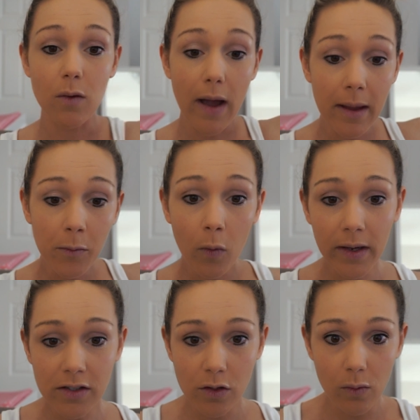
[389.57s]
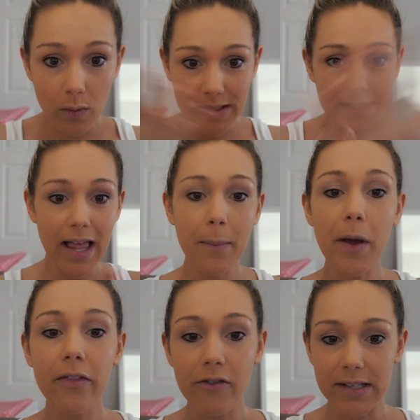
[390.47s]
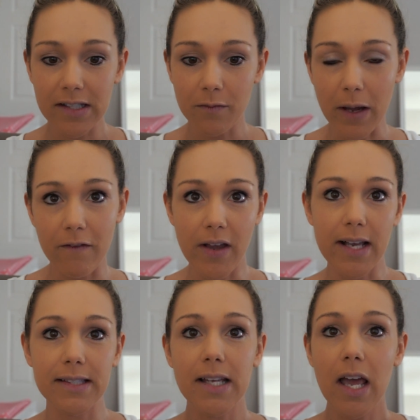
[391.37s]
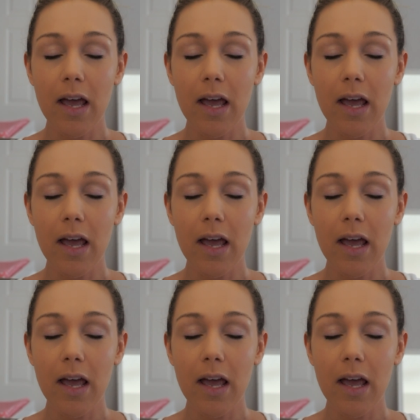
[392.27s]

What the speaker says: So I'm going to slap on the rest of my face,